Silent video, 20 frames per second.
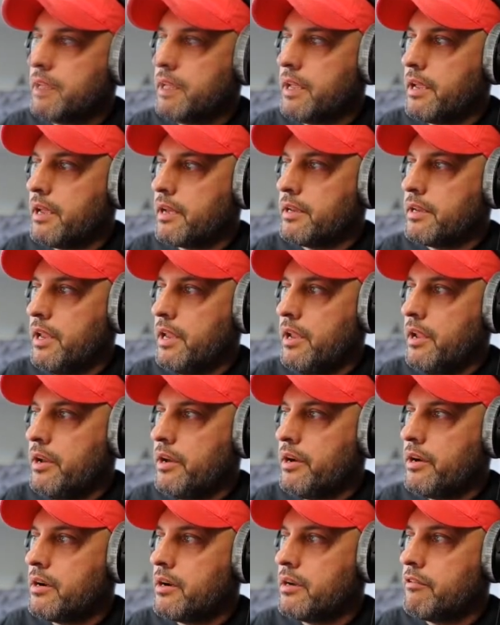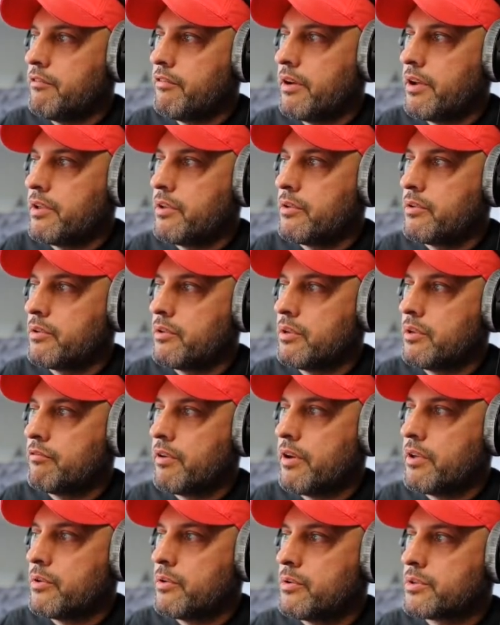And here, if I
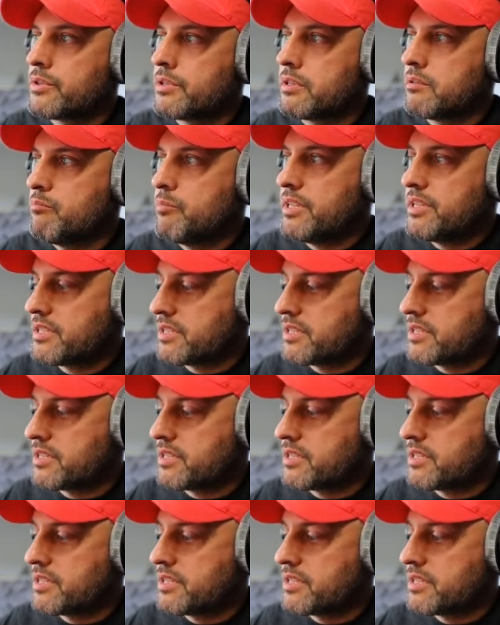use the min